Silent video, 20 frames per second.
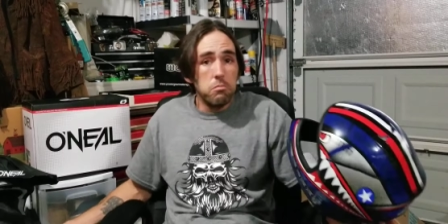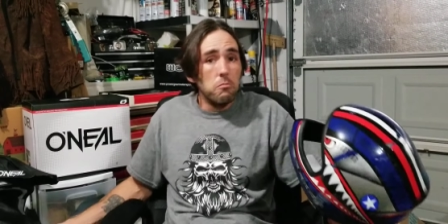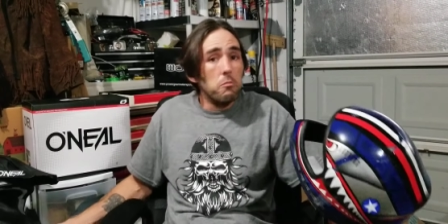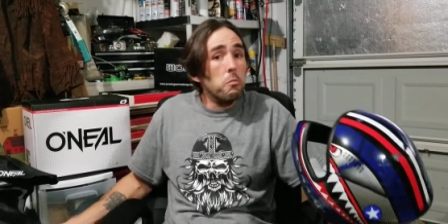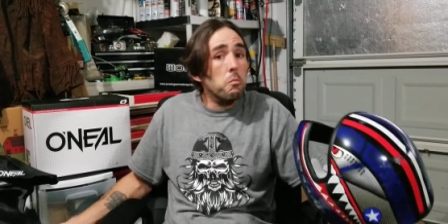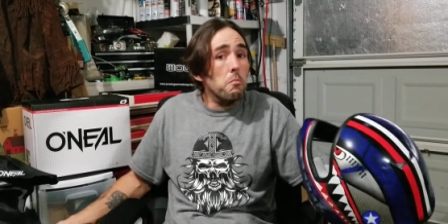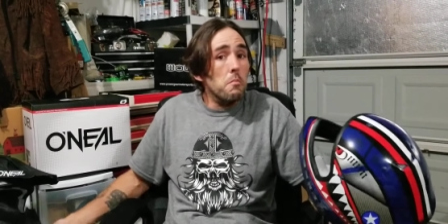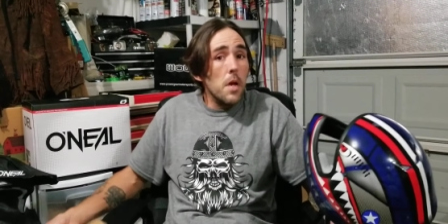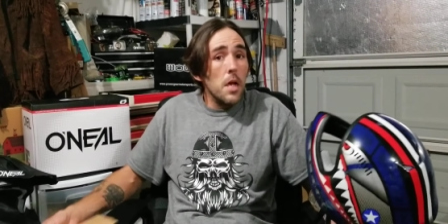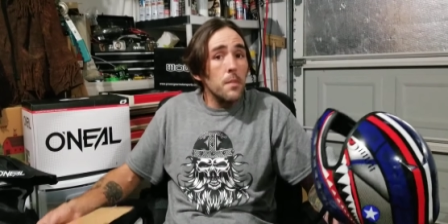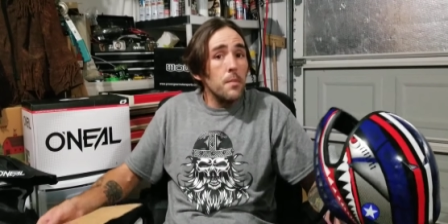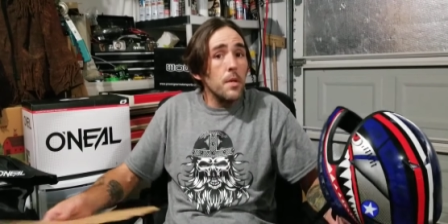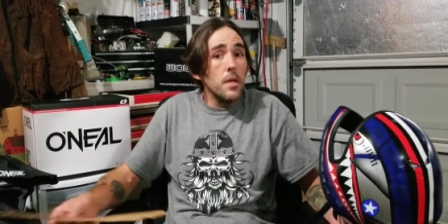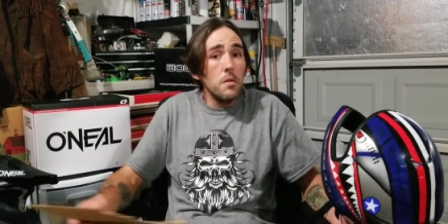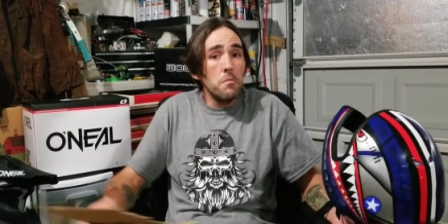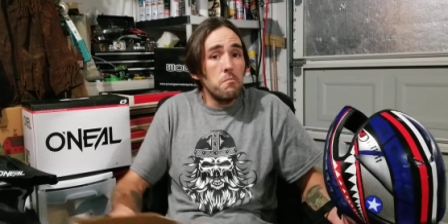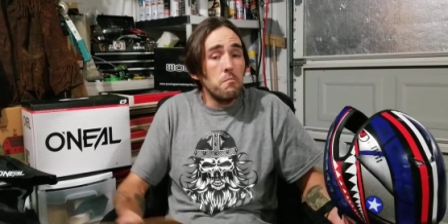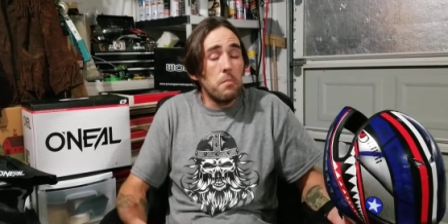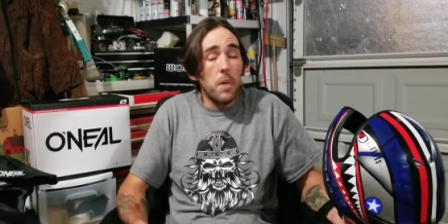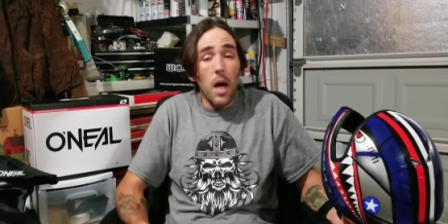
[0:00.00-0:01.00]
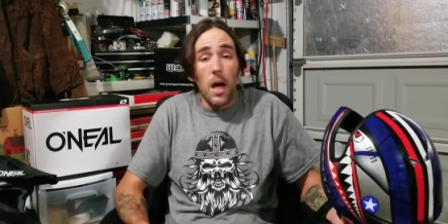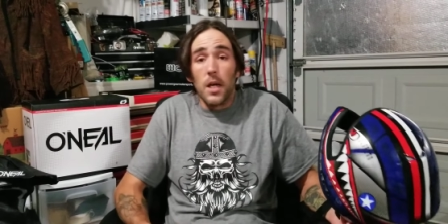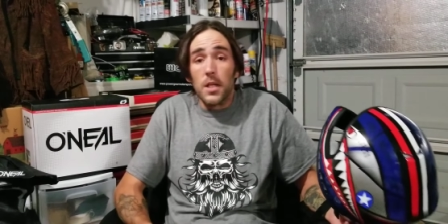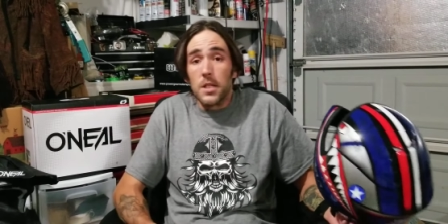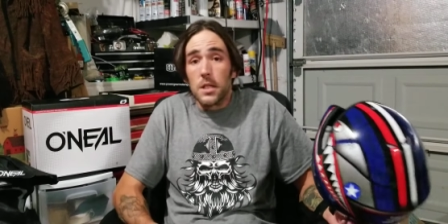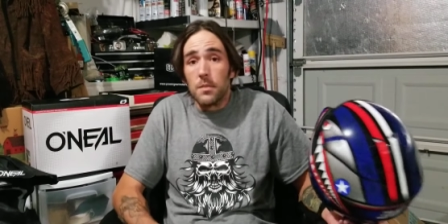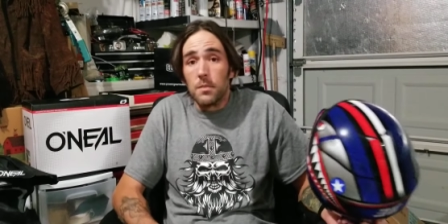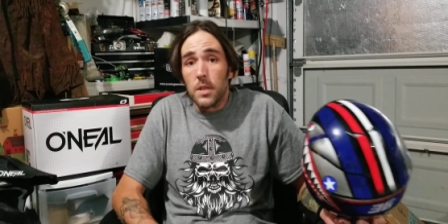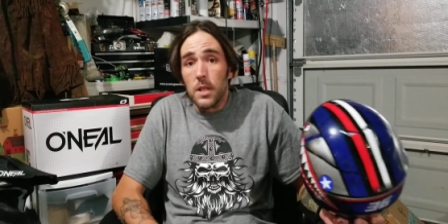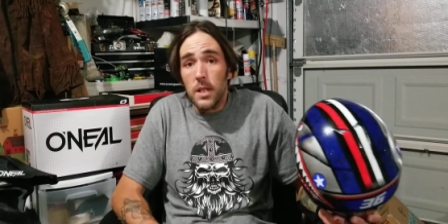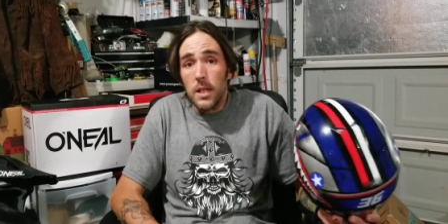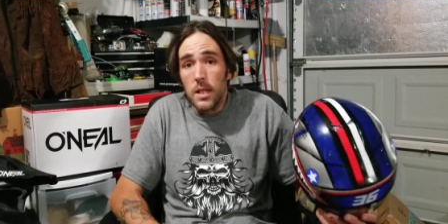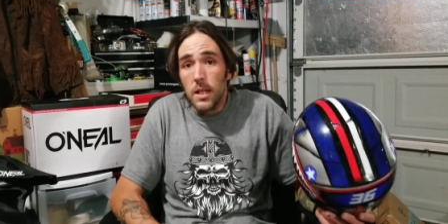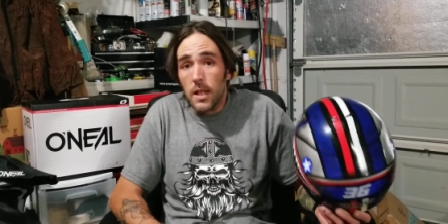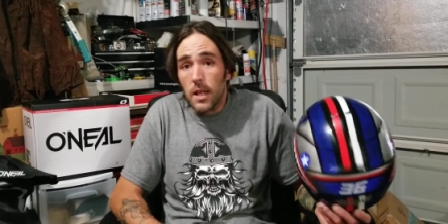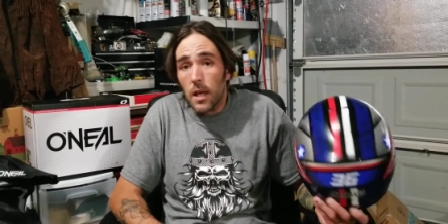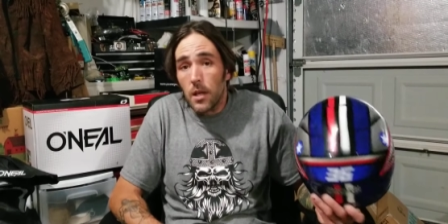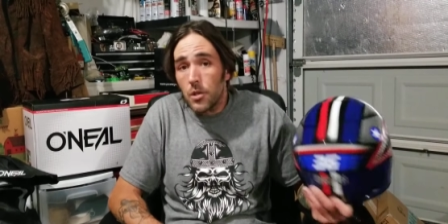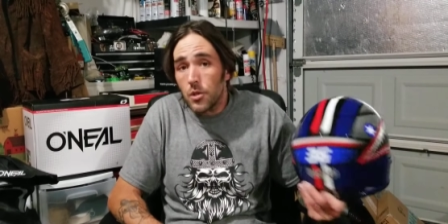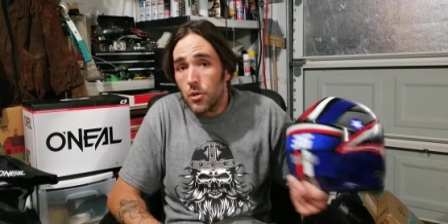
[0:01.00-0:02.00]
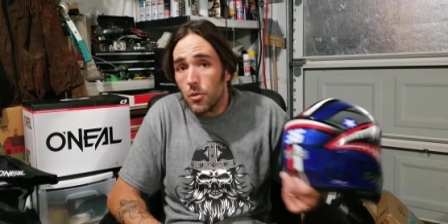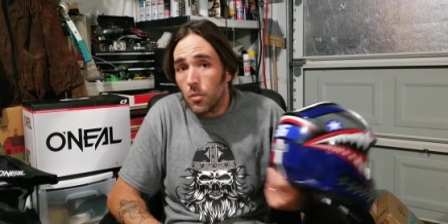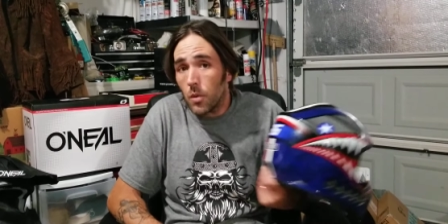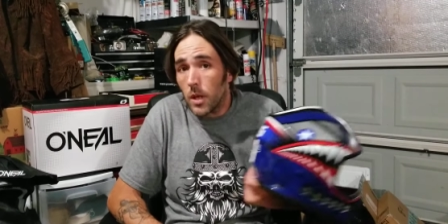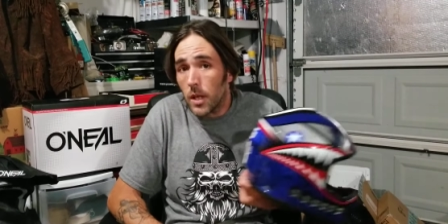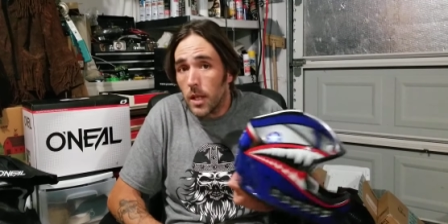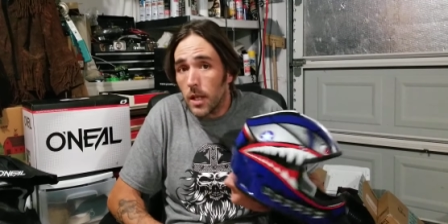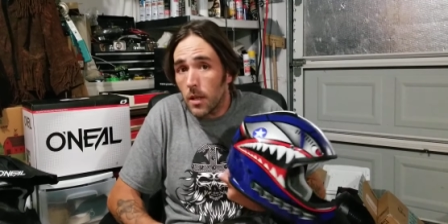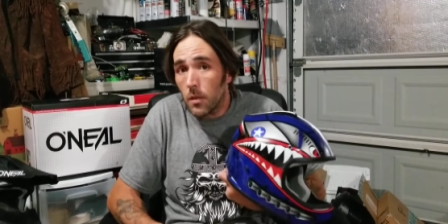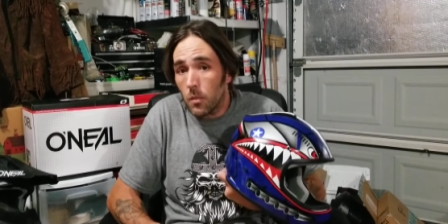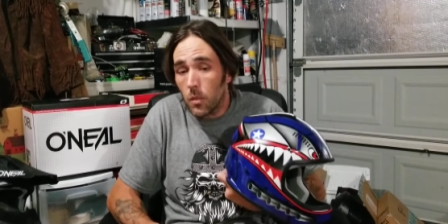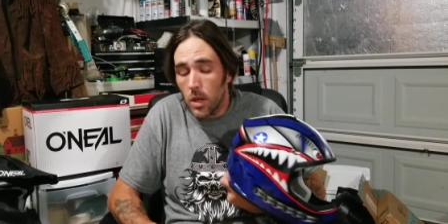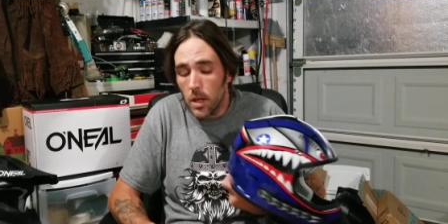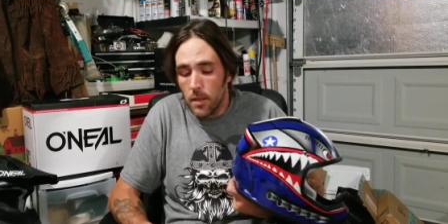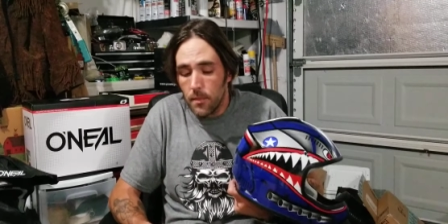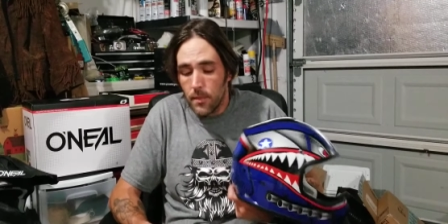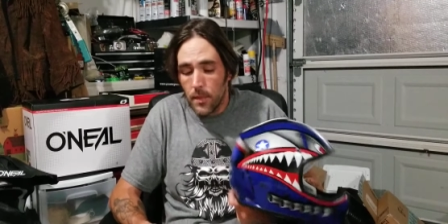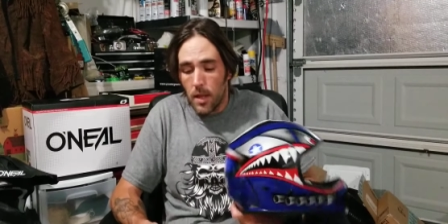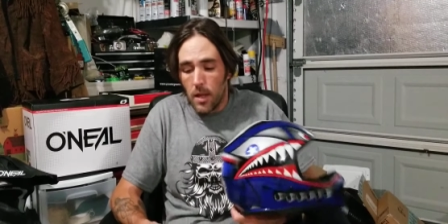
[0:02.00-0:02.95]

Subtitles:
maybe, possibly, in case you want to get one.